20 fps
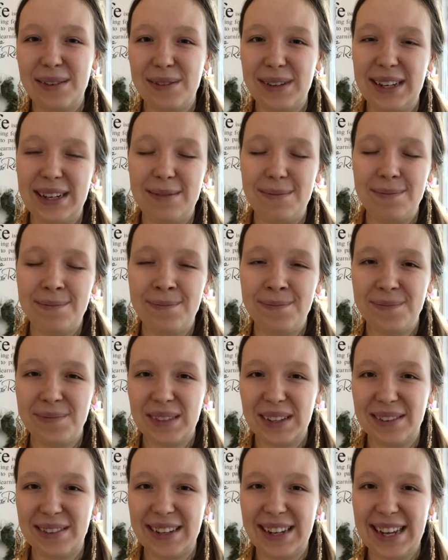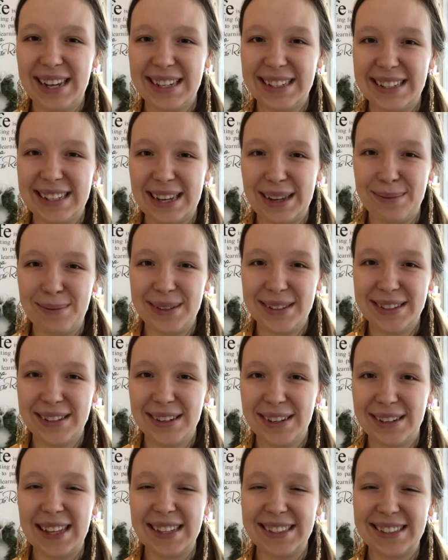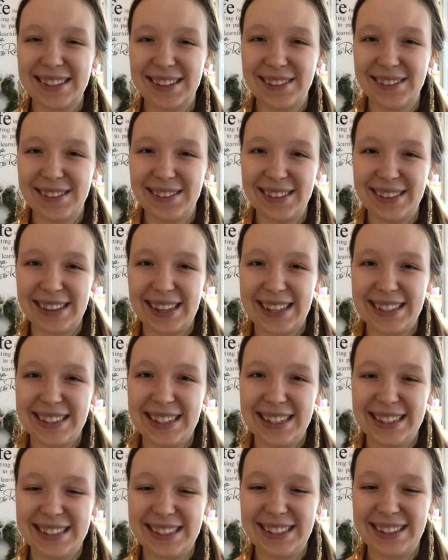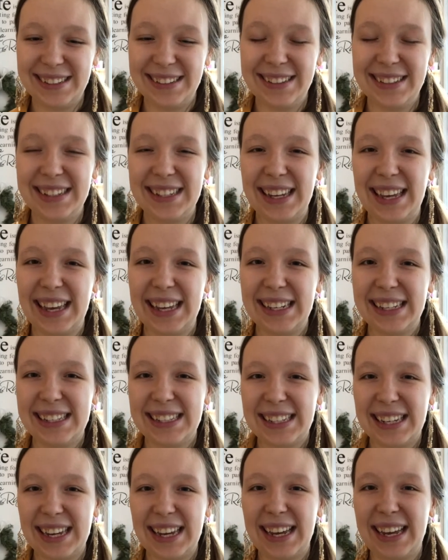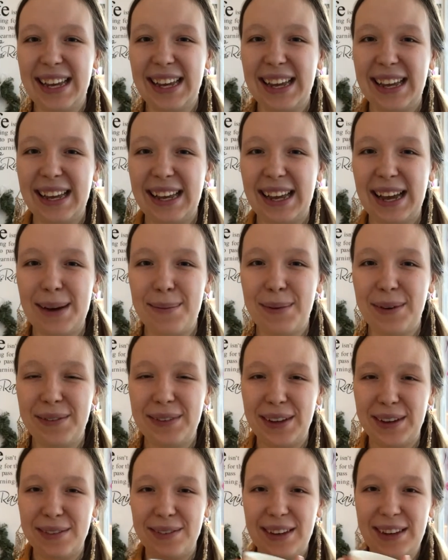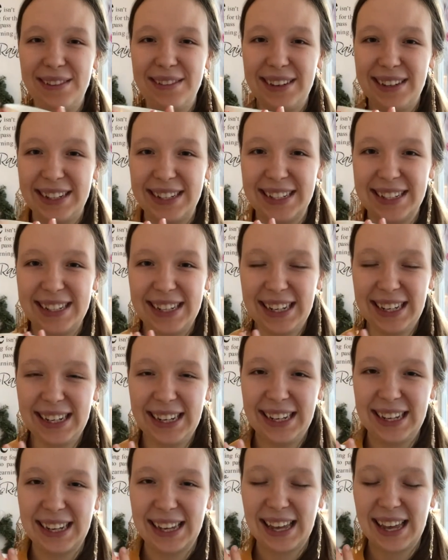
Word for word: the next episode. So let's get tuned, get a cup of your favorite drink.